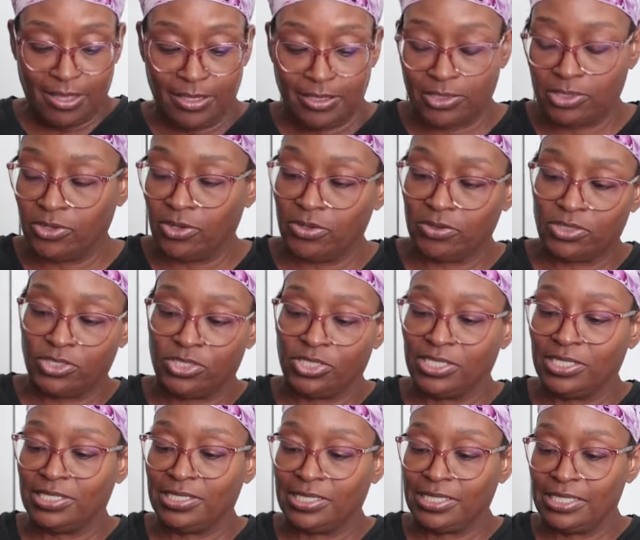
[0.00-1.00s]
So
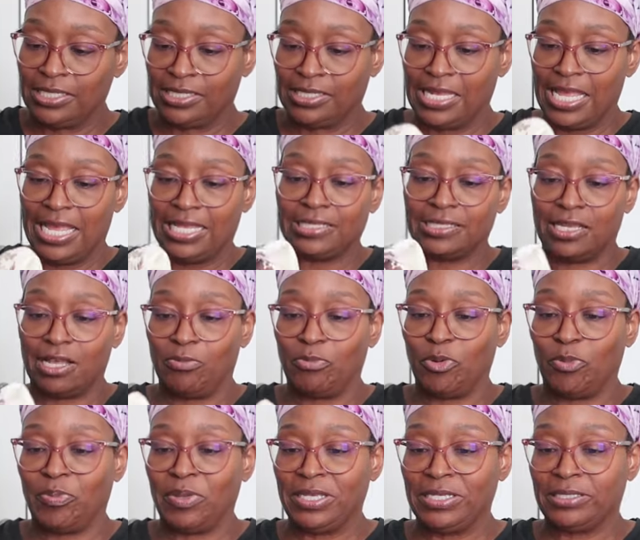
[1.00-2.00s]
just these last
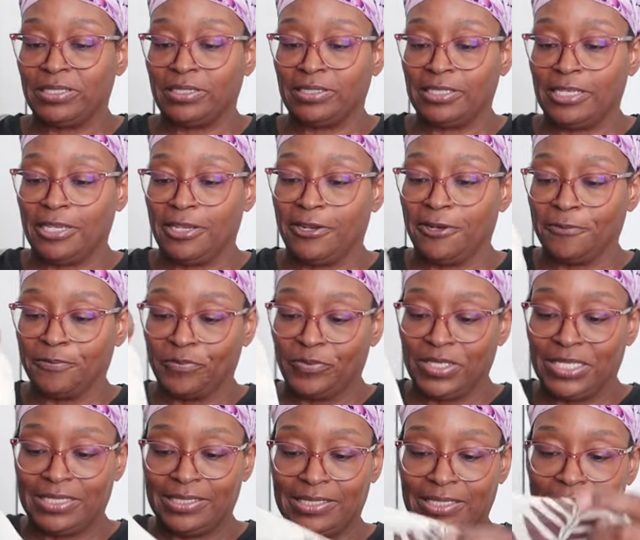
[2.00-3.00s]
couple pieces here.
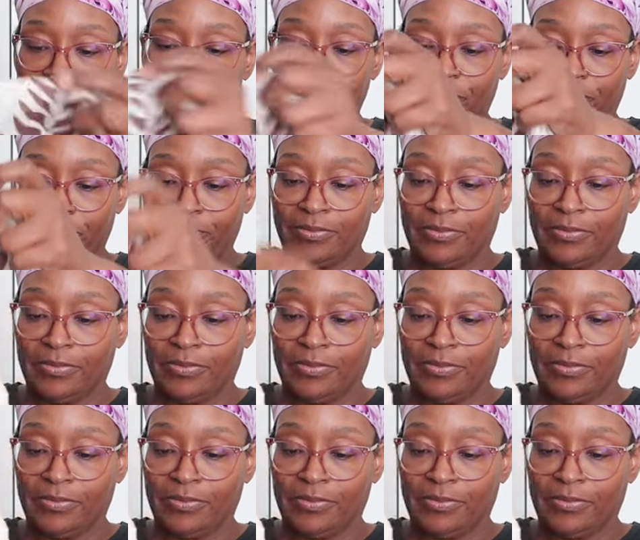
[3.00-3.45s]
See?